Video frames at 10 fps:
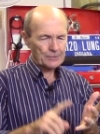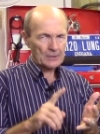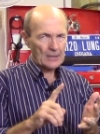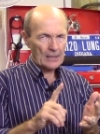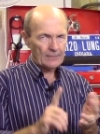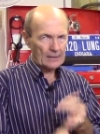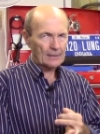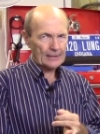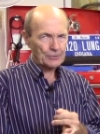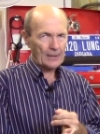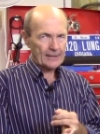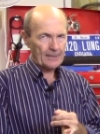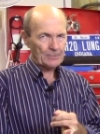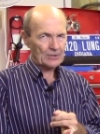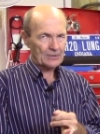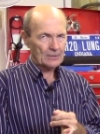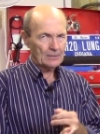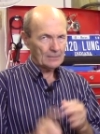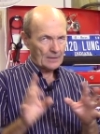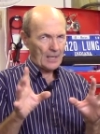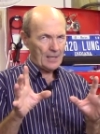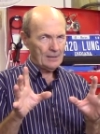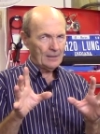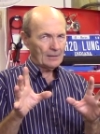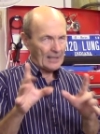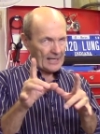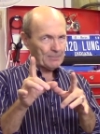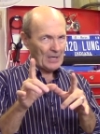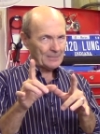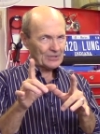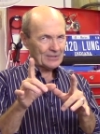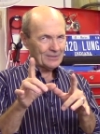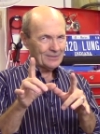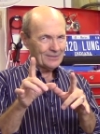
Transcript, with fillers: took care of electronic compasses. Okay, like I promised.